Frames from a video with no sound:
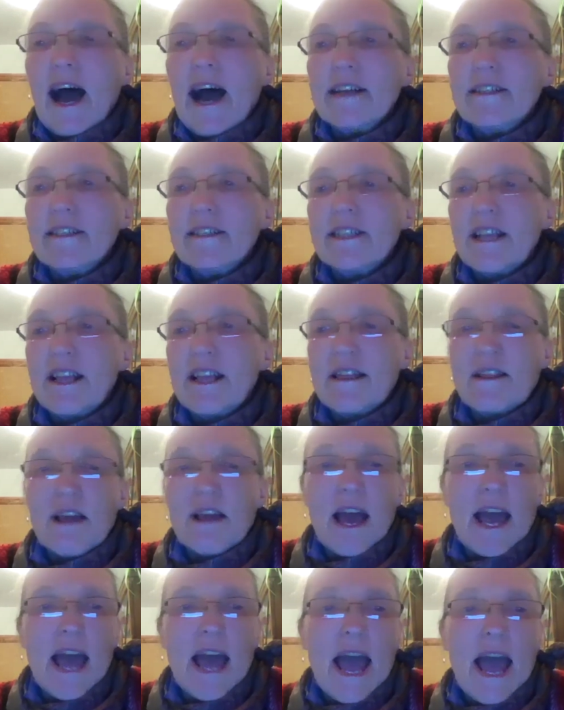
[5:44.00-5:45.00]
and
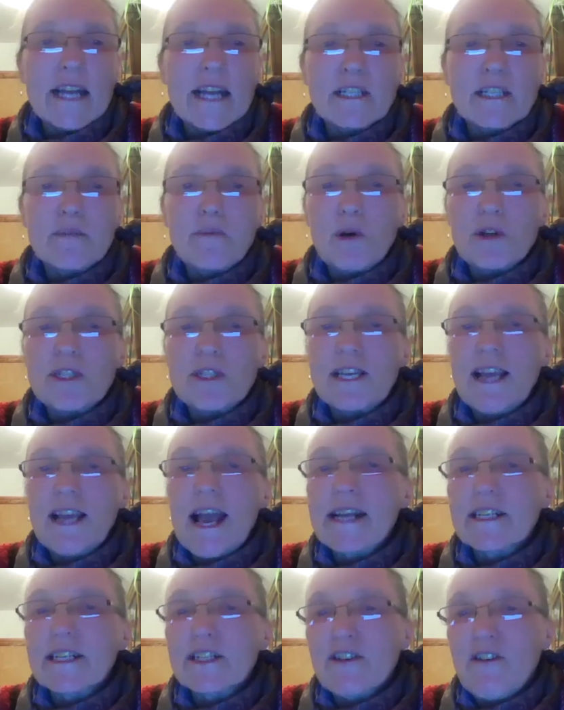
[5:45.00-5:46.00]
exporting
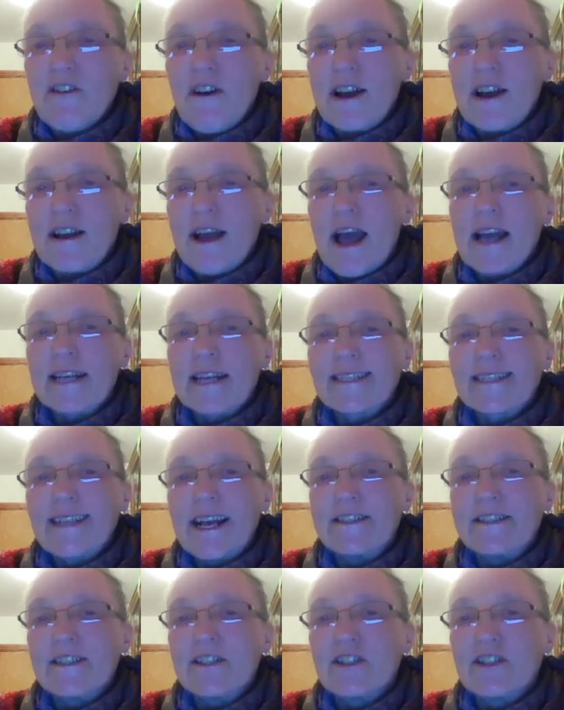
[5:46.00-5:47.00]
ex-
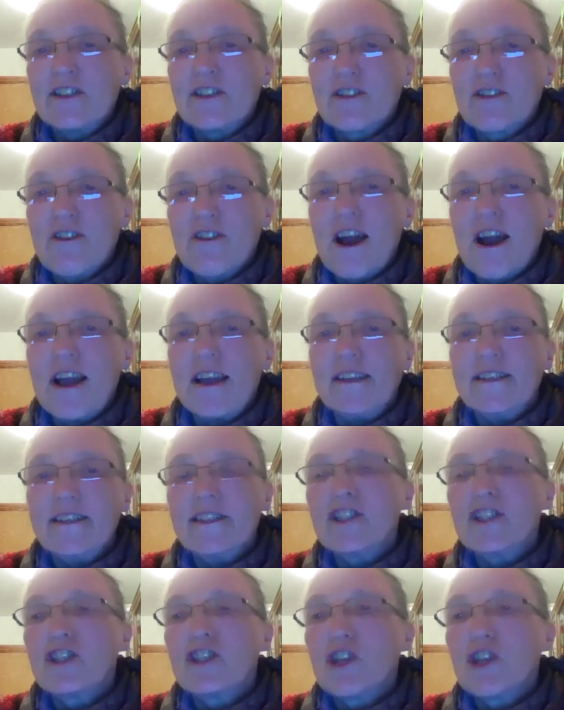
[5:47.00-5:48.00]
excess
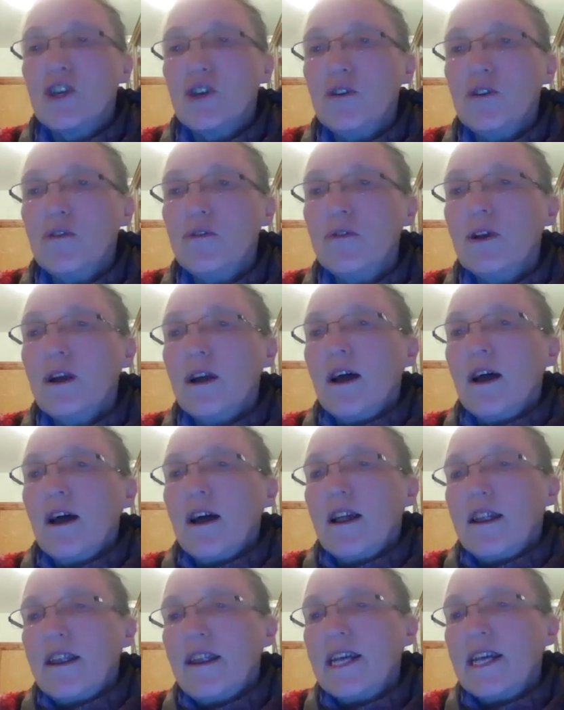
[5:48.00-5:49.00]
grains to
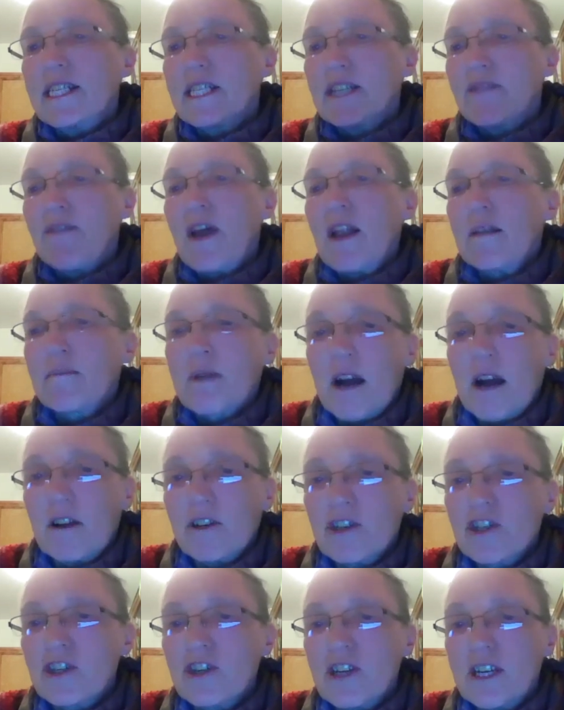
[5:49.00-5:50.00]
less developed
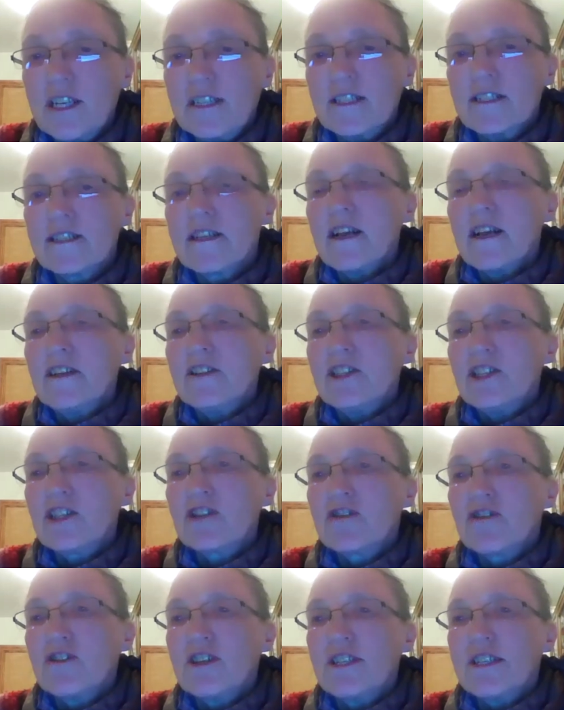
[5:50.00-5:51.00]
countries
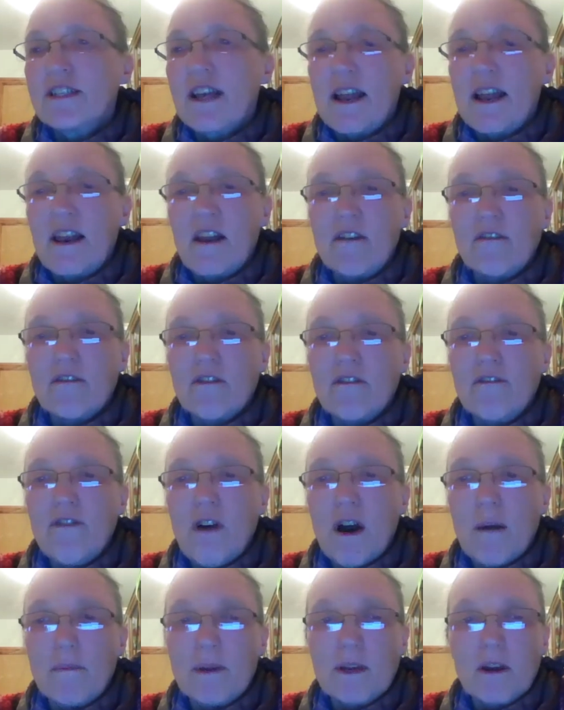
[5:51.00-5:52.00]
destroys their local
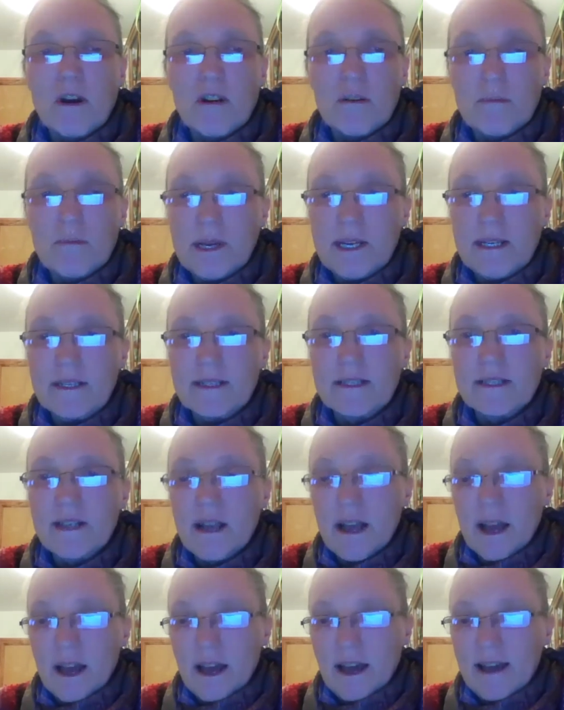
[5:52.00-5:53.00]
farm economies
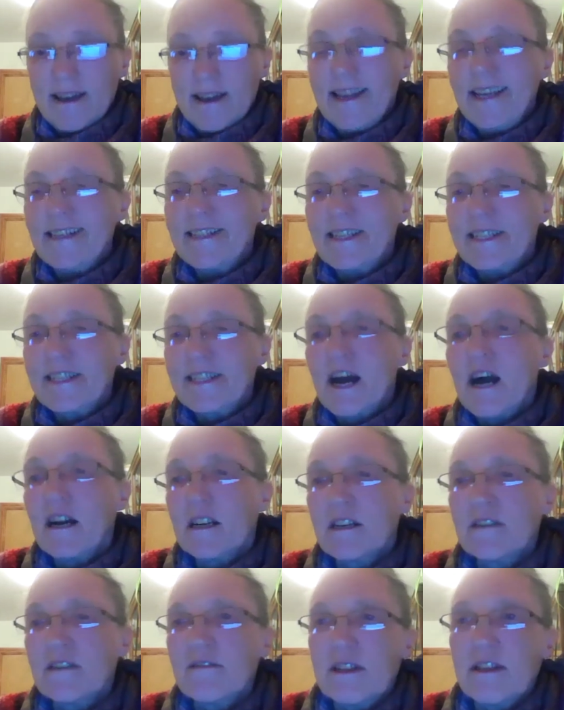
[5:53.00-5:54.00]
and leading to
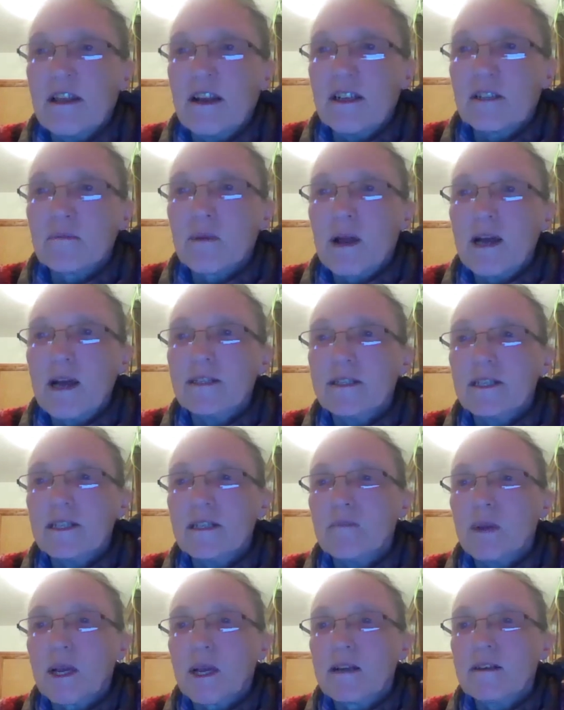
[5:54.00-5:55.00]
hunger in those
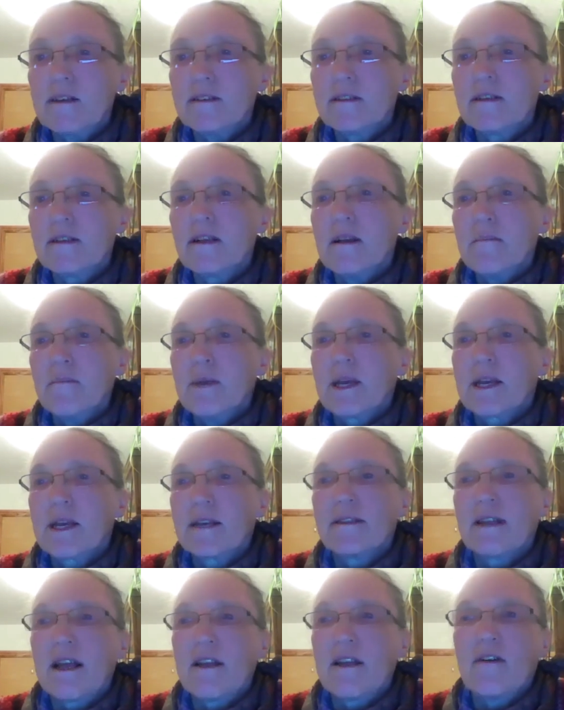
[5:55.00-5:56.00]
places because
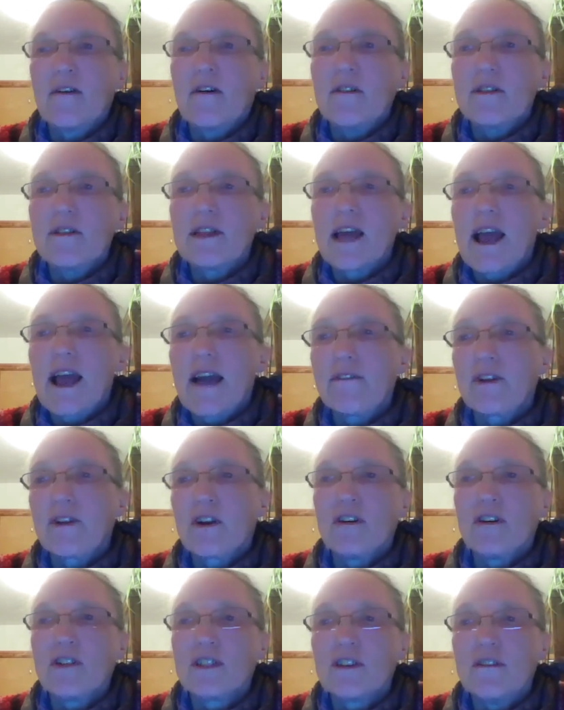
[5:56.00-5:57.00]
because they're not they haven't
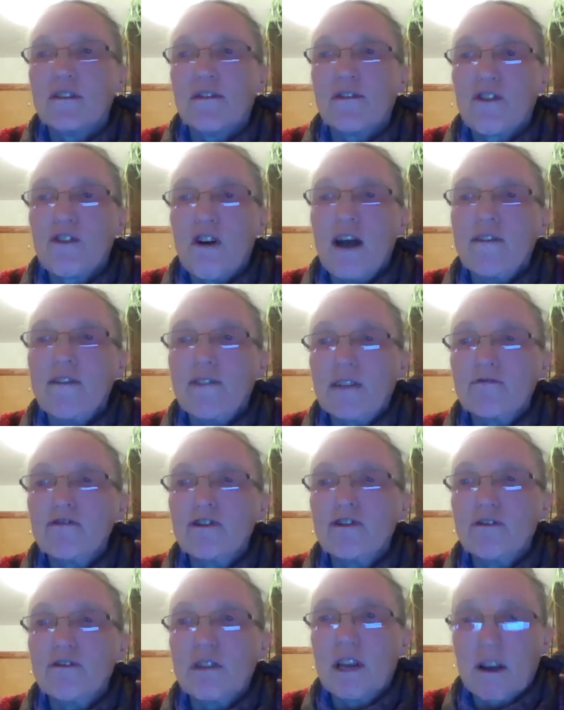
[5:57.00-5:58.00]
got a sort of thriving
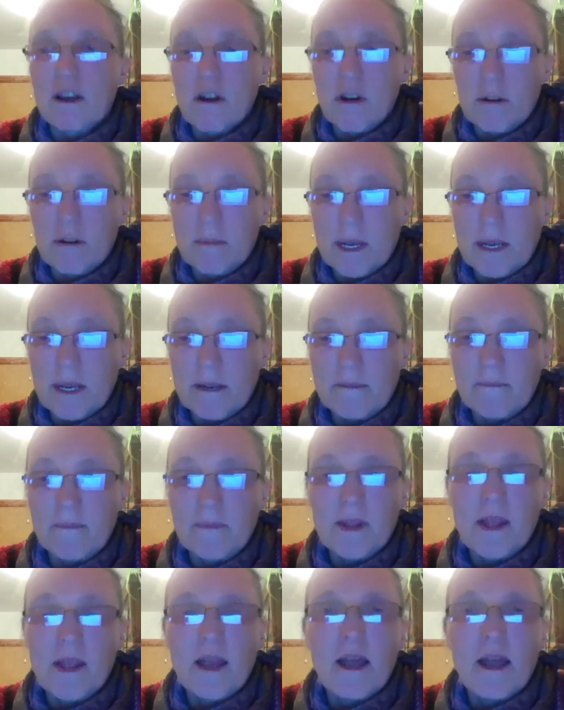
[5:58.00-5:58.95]
rural economy